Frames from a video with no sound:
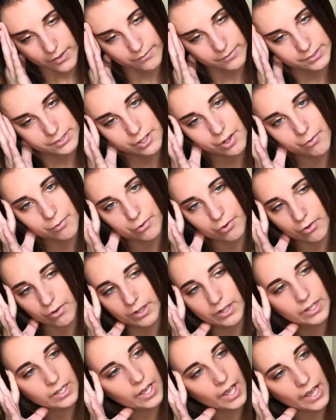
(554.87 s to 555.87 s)
was so
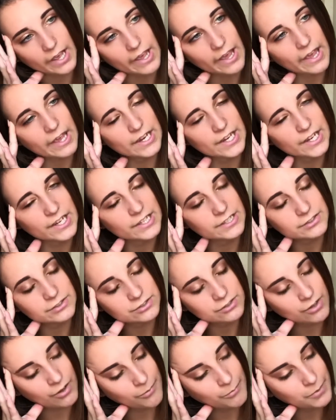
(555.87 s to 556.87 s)
annoying. I hated it
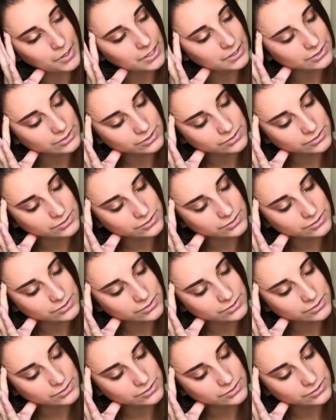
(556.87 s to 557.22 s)
so much.